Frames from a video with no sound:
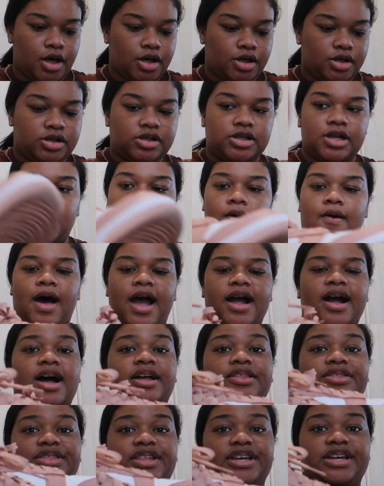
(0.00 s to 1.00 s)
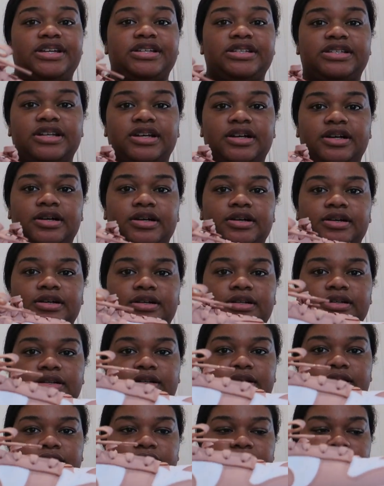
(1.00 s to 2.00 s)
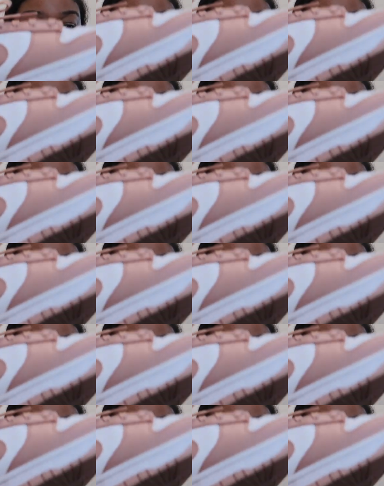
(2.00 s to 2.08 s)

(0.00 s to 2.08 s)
So I got these dunks.